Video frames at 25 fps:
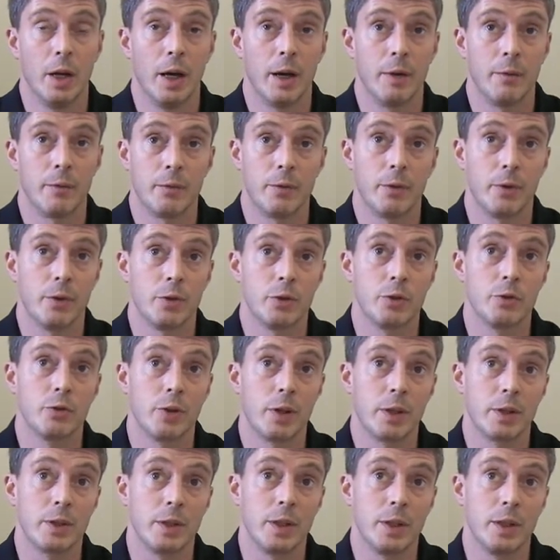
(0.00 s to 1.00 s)
and for
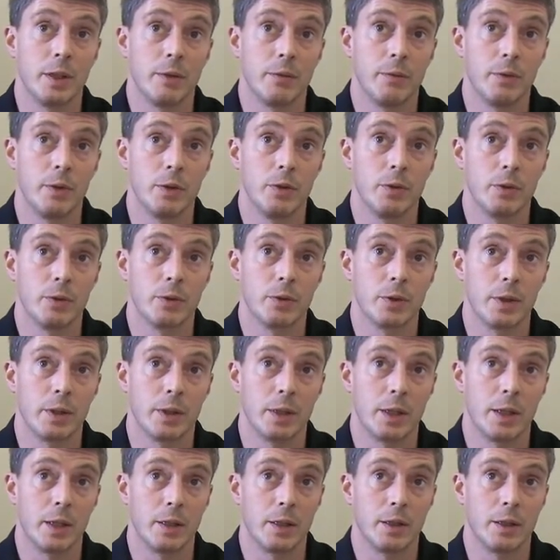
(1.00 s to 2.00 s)
stressed individuals,
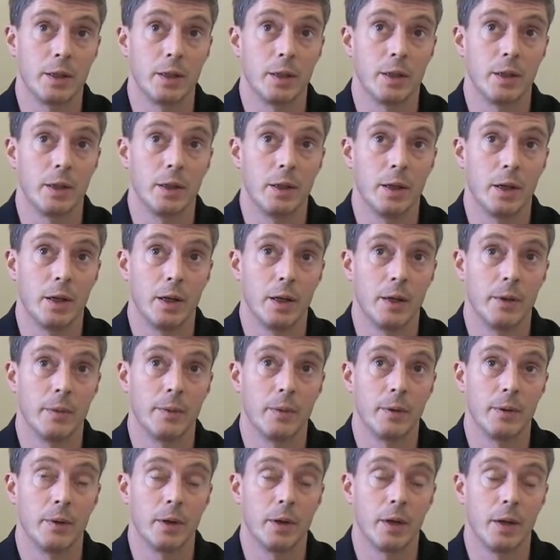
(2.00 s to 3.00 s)

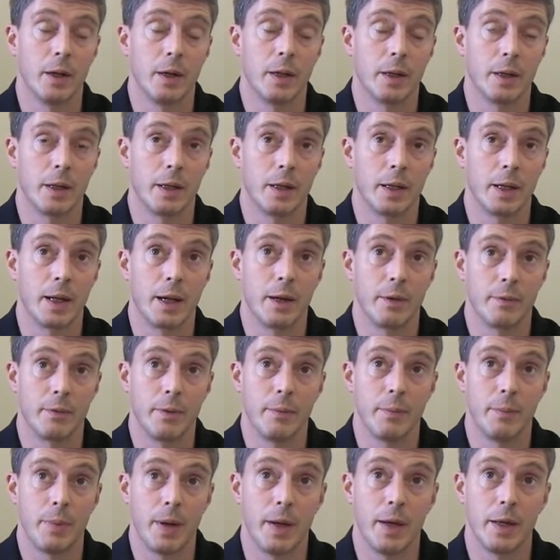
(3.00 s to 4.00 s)
they can have
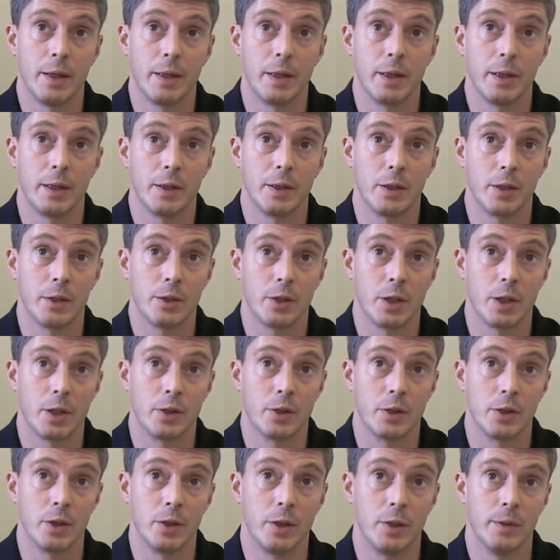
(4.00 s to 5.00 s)
impaired
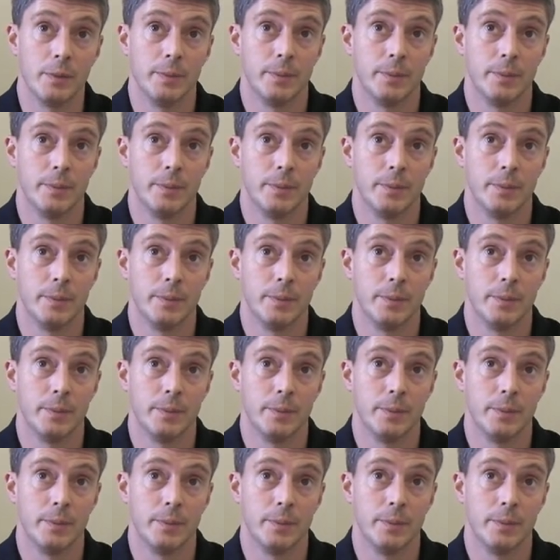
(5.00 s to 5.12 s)
digestion.